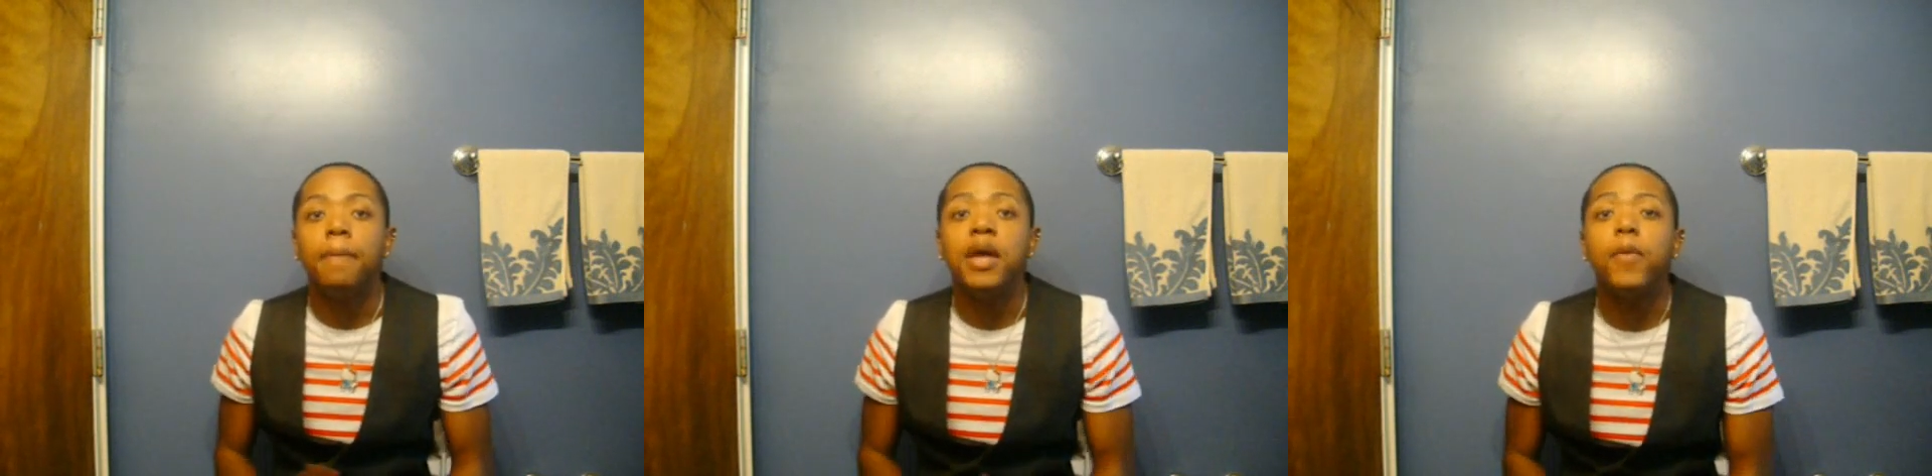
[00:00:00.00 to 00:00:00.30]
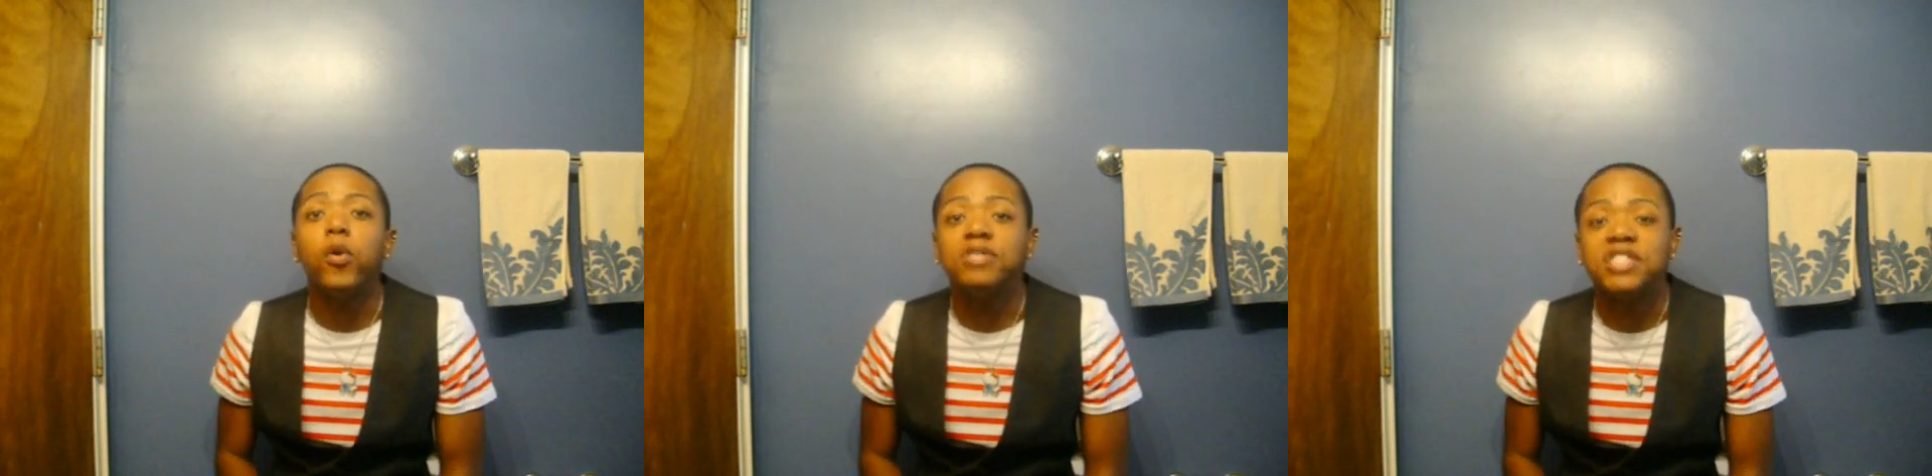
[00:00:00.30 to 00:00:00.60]

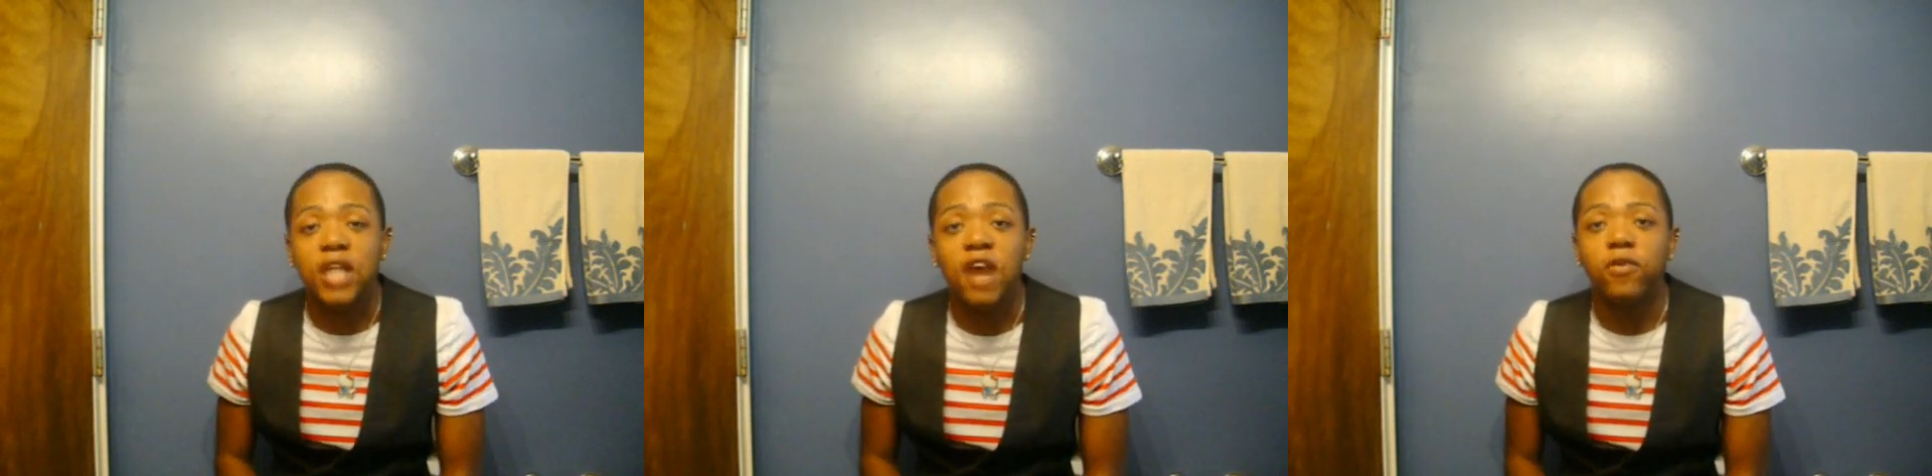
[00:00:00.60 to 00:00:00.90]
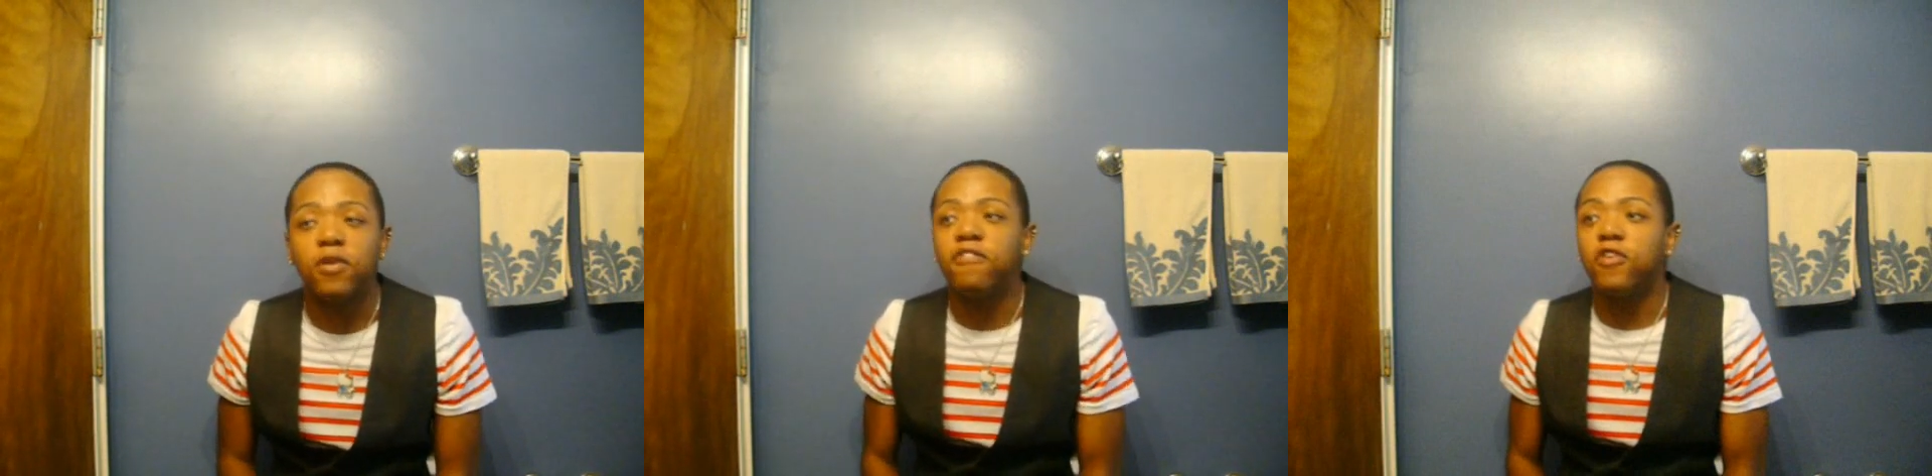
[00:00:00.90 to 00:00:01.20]
People who
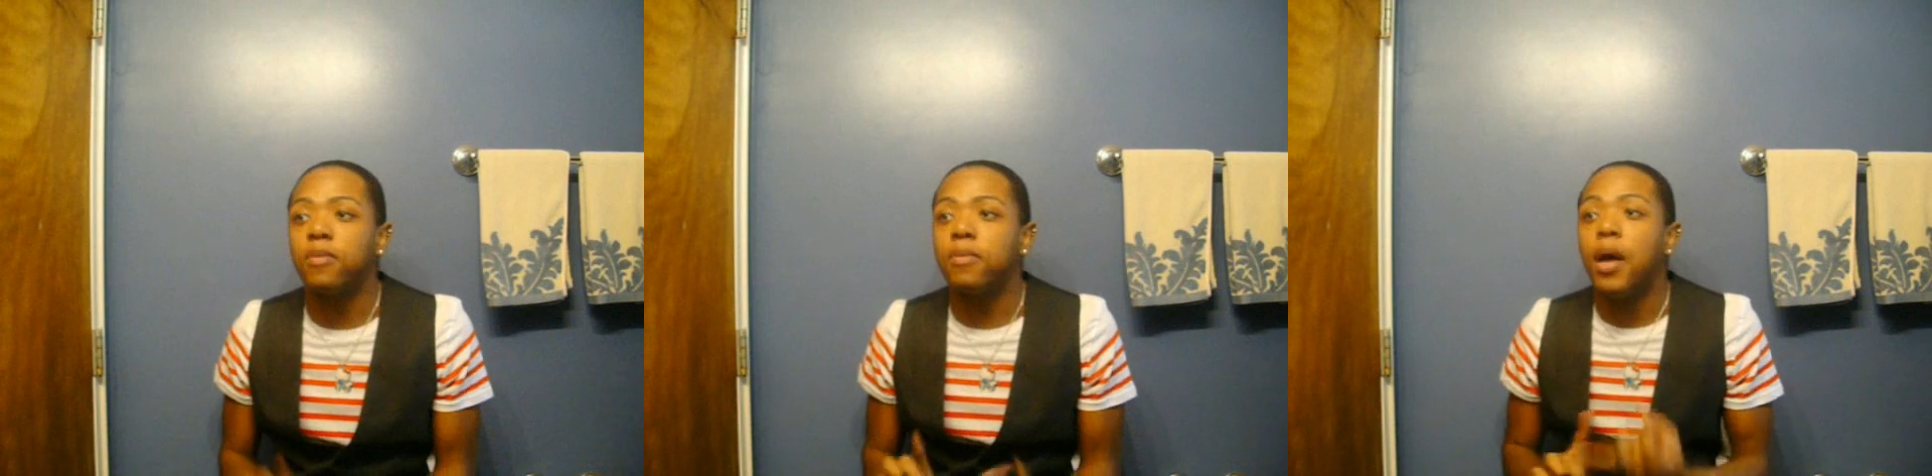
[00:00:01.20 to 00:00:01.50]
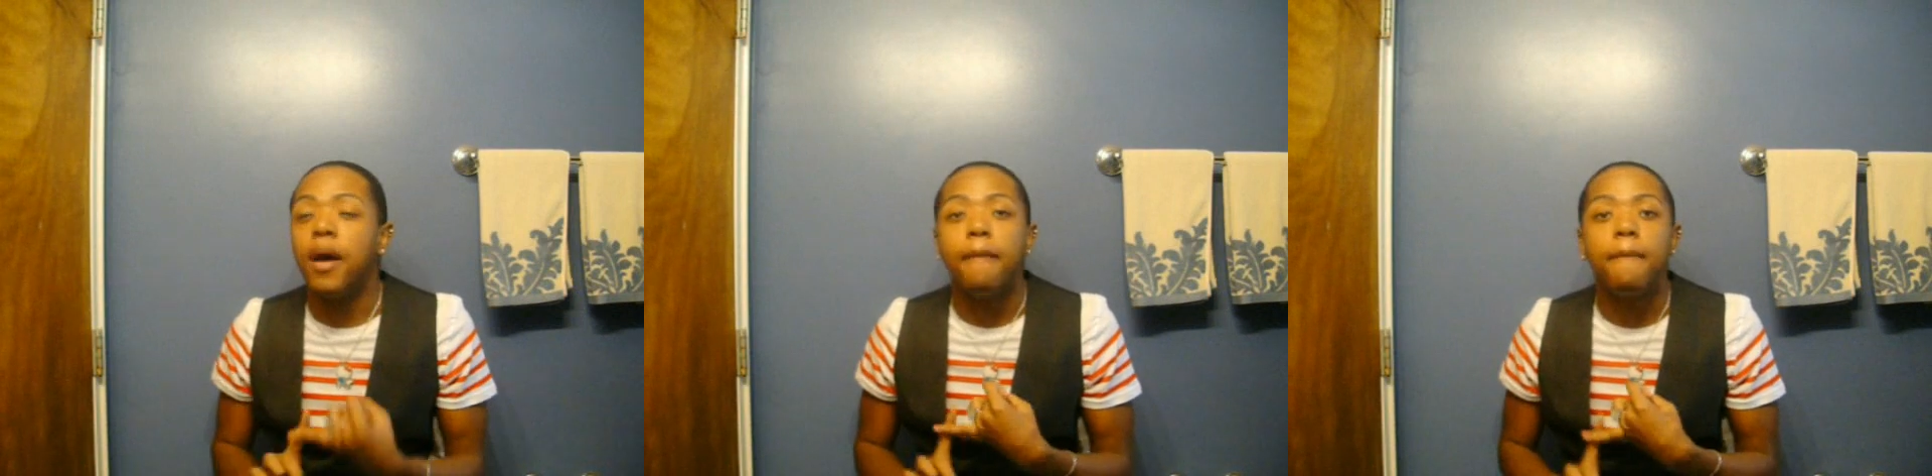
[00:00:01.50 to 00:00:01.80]
suffer from